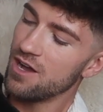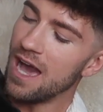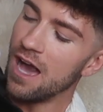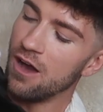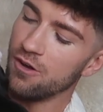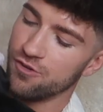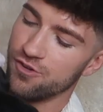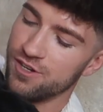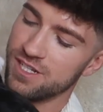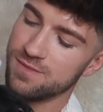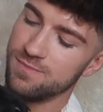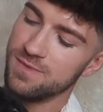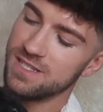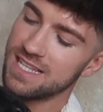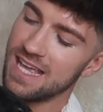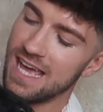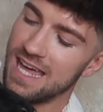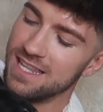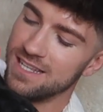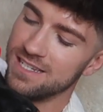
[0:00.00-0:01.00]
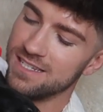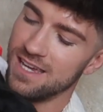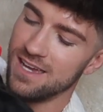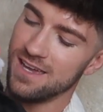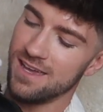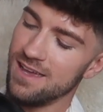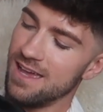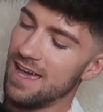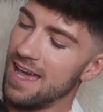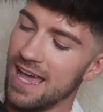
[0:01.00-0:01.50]
our Christmas
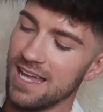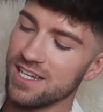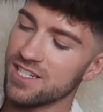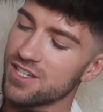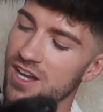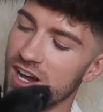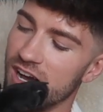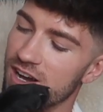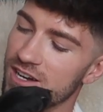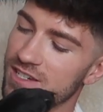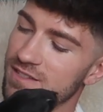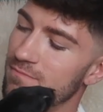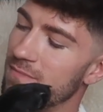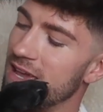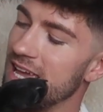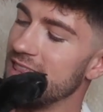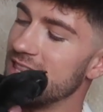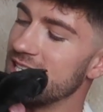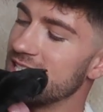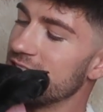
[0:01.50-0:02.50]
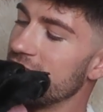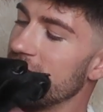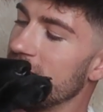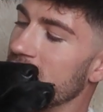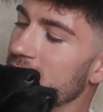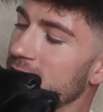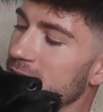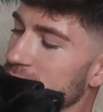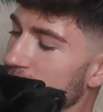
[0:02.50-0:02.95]
calendar and card made this year.